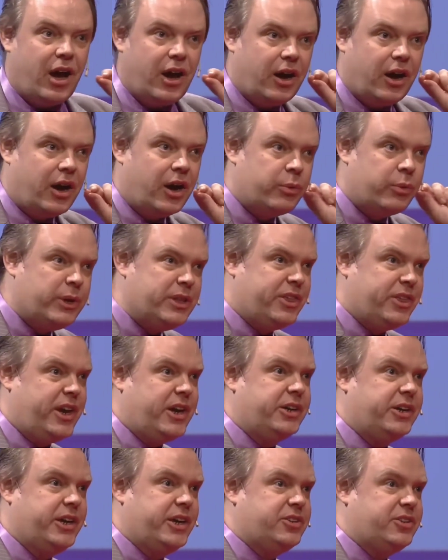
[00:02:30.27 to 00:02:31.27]
Are we
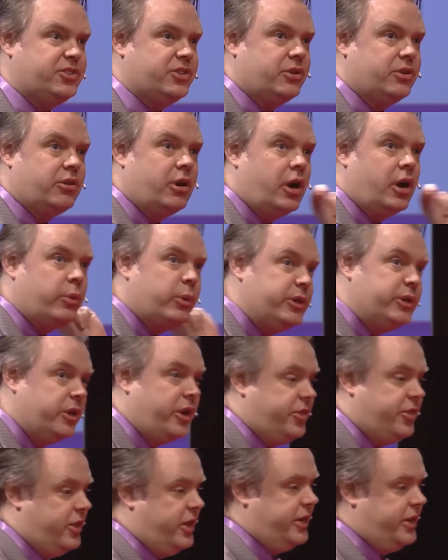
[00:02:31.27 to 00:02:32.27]
there yet, or are we
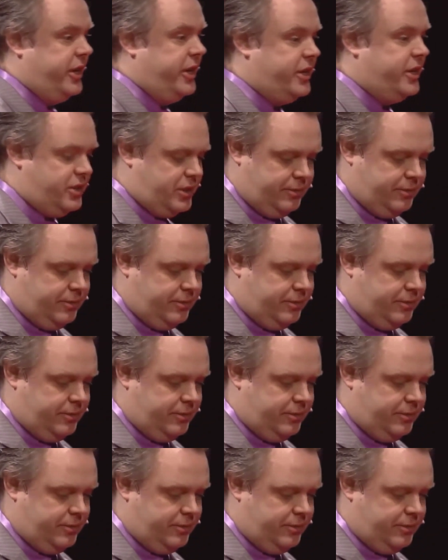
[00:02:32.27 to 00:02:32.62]
not there yet?